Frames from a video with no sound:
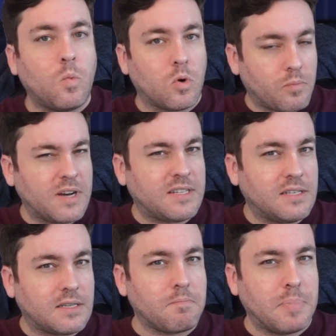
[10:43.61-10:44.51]
WordPress
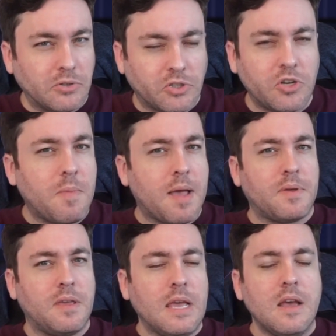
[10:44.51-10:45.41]
is a builder. You might
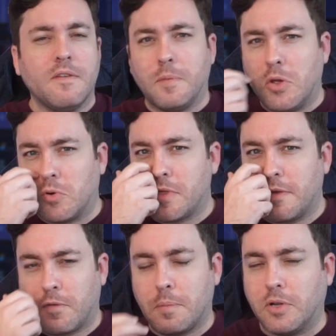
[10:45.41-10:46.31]
be familiar with
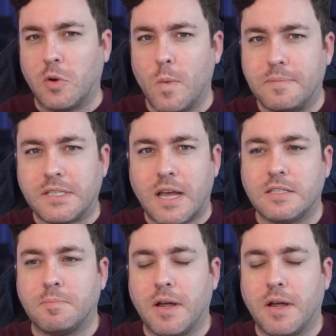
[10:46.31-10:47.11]
it for building websites,